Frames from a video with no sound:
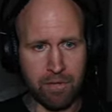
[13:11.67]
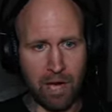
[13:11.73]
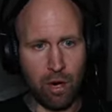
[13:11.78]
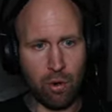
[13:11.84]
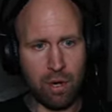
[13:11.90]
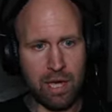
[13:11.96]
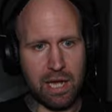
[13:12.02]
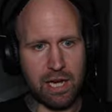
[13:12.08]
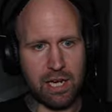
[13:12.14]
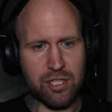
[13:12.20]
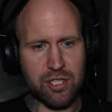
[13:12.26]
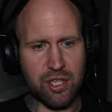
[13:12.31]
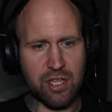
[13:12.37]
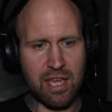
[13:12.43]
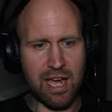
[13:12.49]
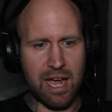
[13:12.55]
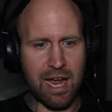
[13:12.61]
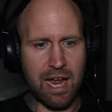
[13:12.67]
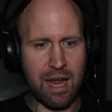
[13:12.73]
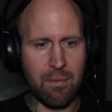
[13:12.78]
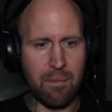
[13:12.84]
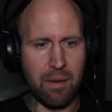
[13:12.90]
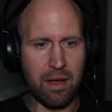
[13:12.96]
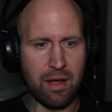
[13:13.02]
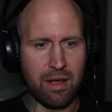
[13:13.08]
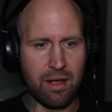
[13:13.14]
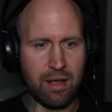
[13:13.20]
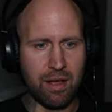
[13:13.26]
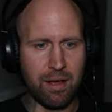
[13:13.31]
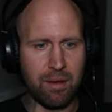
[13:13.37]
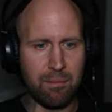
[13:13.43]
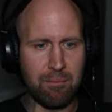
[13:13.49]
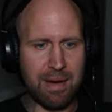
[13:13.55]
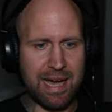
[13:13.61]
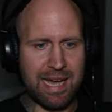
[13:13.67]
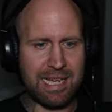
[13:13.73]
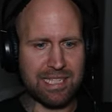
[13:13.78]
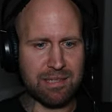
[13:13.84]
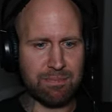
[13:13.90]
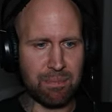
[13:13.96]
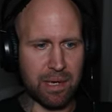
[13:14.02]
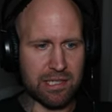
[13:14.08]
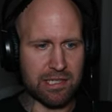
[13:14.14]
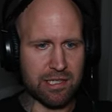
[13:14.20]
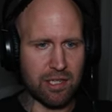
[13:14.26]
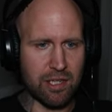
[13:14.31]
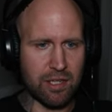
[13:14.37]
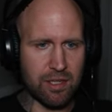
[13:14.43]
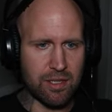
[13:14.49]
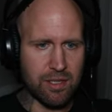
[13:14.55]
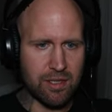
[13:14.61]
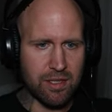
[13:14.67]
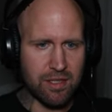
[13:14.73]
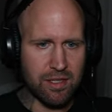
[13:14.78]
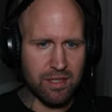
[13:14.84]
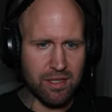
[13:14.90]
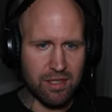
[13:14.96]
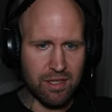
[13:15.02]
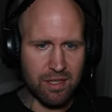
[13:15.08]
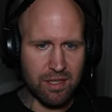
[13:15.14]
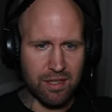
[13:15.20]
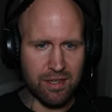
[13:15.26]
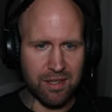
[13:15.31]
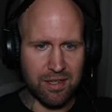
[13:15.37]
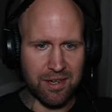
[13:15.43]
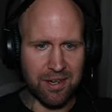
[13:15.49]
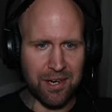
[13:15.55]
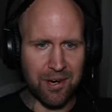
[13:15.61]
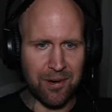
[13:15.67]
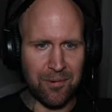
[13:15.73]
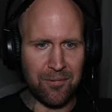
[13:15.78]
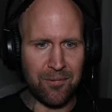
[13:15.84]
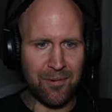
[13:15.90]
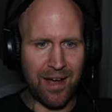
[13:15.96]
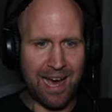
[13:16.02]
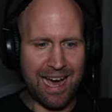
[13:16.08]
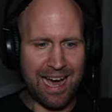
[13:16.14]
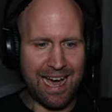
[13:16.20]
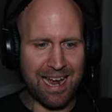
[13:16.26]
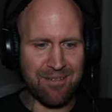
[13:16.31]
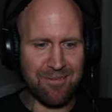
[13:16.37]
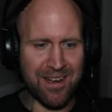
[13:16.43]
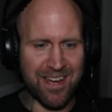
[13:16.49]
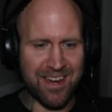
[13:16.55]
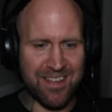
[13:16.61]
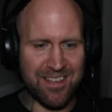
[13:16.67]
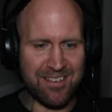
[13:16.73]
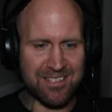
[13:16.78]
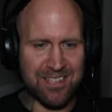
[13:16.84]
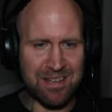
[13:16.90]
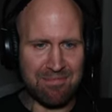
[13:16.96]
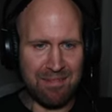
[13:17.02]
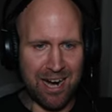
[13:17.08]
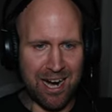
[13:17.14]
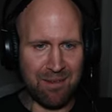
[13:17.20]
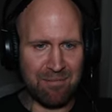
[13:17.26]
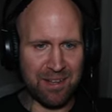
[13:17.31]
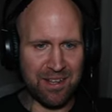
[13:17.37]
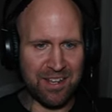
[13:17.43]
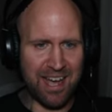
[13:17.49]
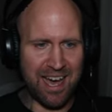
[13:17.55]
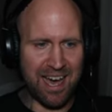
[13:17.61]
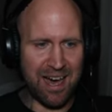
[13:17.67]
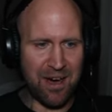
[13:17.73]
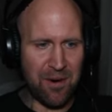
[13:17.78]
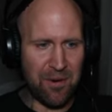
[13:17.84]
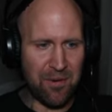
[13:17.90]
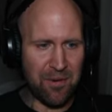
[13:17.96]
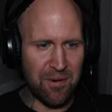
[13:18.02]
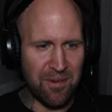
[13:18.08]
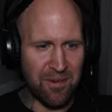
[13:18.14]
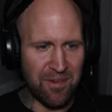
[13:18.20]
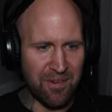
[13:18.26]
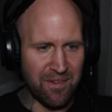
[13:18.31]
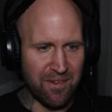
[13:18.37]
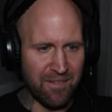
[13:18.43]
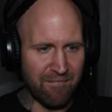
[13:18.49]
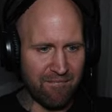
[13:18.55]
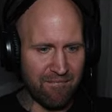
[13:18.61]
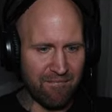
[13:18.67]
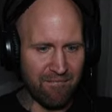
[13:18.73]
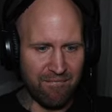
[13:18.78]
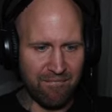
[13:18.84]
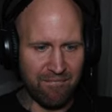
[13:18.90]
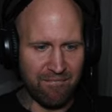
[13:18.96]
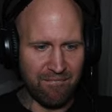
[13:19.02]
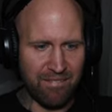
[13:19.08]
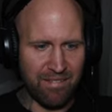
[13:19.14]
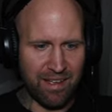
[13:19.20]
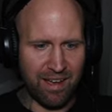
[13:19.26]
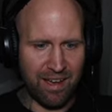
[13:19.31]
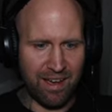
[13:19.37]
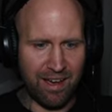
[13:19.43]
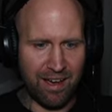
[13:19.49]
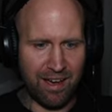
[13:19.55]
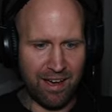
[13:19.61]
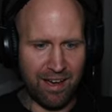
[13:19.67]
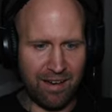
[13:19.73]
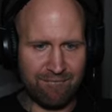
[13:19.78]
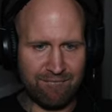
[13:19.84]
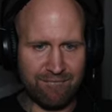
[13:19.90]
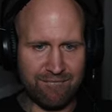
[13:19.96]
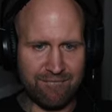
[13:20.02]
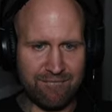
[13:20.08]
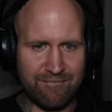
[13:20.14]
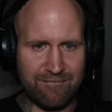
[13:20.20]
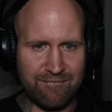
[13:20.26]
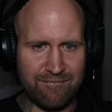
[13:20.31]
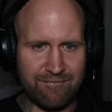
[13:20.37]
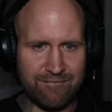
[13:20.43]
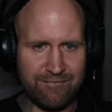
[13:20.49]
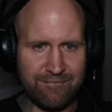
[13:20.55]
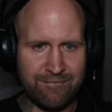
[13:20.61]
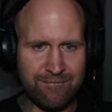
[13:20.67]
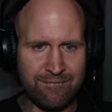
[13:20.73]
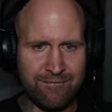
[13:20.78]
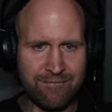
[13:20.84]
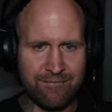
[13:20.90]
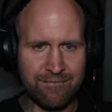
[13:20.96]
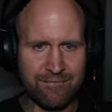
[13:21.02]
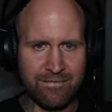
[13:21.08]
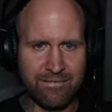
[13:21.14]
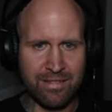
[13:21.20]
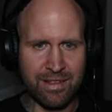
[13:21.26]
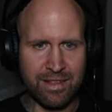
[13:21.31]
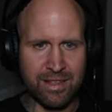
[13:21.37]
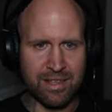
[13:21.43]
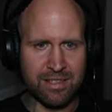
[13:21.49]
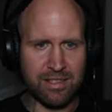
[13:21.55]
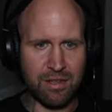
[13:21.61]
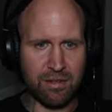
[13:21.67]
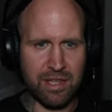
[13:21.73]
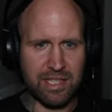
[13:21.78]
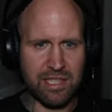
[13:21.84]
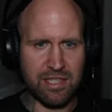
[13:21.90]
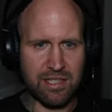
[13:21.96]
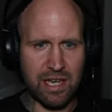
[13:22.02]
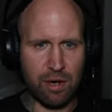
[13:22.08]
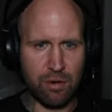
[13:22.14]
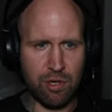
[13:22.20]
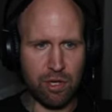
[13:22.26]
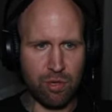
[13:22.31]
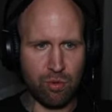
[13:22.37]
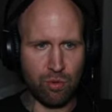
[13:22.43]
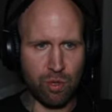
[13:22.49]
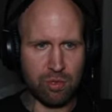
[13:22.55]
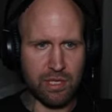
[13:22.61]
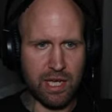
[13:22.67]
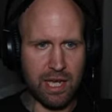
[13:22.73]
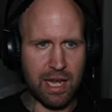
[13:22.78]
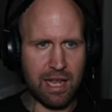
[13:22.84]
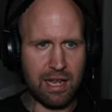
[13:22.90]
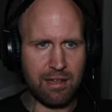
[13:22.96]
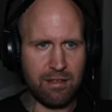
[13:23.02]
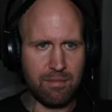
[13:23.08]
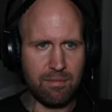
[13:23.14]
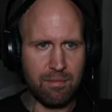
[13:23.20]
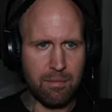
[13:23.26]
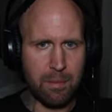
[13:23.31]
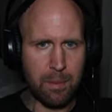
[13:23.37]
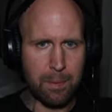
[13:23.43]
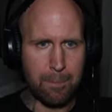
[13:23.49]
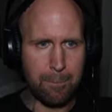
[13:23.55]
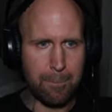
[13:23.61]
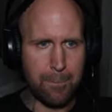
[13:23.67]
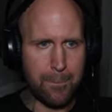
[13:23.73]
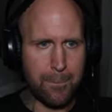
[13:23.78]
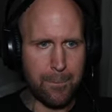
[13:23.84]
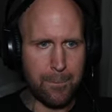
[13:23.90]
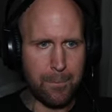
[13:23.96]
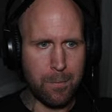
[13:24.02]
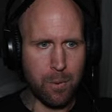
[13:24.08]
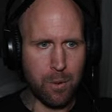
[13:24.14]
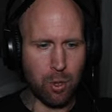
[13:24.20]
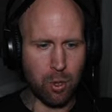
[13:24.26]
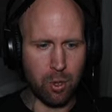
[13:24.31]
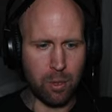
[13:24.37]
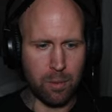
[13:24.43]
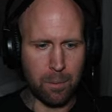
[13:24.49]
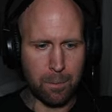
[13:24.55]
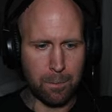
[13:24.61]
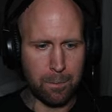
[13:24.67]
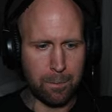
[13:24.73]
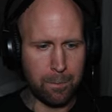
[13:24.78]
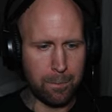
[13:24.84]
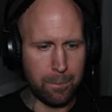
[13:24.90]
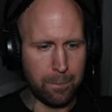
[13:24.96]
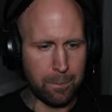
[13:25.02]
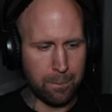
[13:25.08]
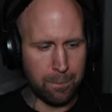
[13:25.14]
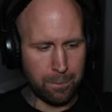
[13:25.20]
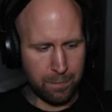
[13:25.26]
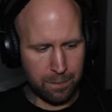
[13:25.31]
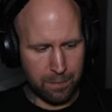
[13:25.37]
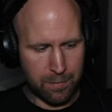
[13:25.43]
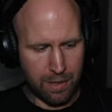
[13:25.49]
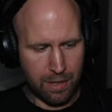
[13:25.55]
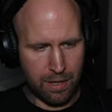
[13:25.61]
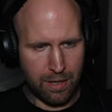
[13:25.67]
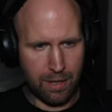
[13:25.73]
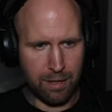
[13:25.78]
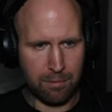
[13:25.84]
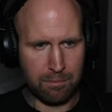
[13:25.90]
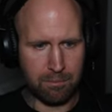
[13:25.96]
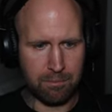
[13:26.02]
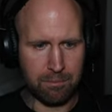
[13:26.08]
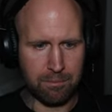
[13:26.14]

Oh, here's a game! Maze puzzle! Alright, we gotta use the marble now! Uh, mm-hmm. So this is how you rotate it. Cool. Uh,